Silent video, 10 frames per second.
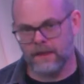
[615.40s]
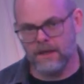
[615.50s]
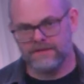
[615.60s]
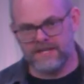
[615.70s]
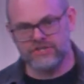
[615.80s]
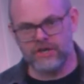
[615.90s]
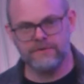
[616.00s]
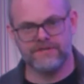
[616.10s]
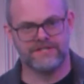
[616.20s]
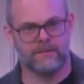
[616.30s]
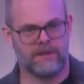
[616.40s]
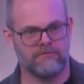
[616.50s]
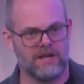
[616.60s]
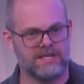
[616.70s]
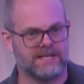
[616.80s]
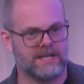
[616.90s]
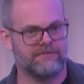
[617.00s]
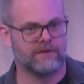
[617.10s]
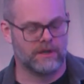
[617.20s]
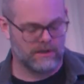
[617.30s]
this shows us something really
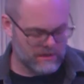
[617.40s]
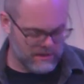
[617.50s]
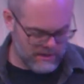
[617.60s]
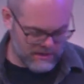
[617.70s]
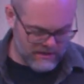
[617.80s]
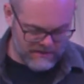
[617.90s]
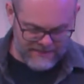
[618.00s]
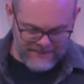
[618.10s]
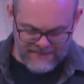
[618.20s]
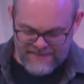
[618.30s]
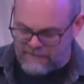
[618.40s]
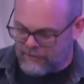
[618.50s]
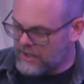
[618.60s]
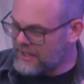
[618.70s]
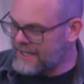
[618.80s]
significant. There are at